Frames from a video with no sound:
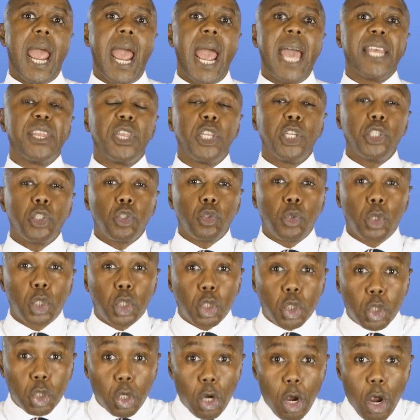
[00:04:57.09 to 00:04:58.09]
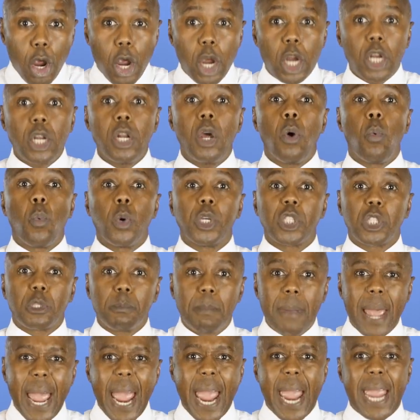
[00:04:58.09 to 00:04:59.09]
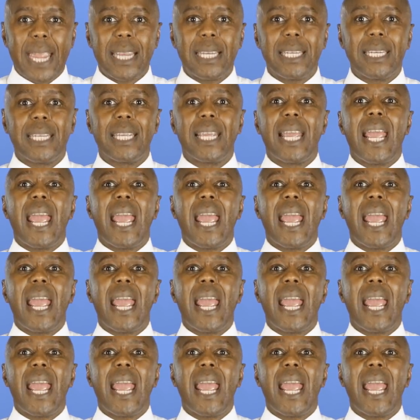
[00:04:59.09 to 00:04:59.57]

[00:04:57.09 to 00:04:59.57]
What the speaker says: And this return was made